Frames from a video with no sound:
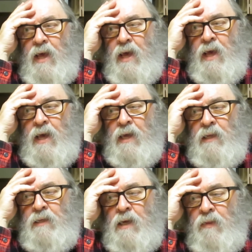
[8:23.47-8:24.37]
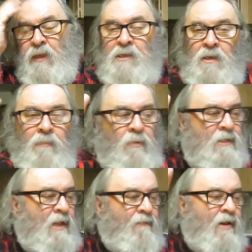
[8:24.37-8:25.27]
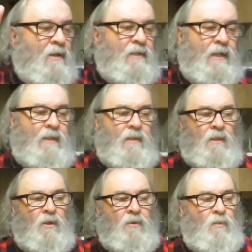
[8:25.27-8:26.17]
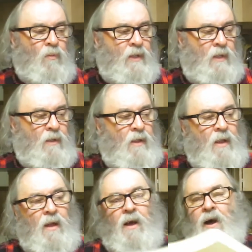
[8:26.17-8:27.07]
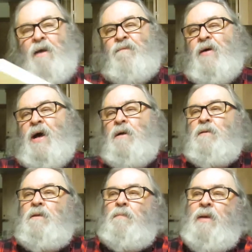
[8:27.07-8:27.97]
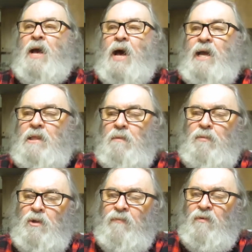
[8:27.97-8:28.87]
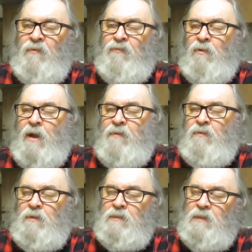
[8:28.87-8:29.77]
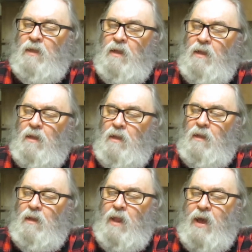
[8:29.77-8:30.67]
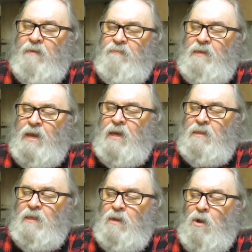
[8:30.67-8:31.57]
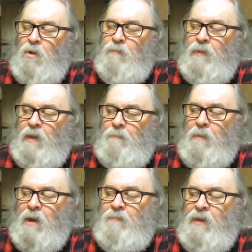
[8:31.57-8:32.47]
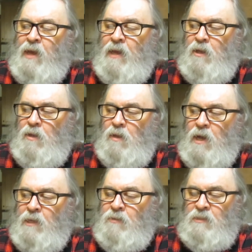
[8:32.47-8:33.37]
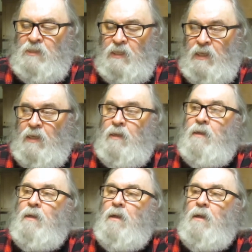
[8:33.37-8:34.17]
And uh, these are the books I found at the Goodwill. I found Behind the Beautiful Forevers, Life, Death, and Hope in Bombay Undercity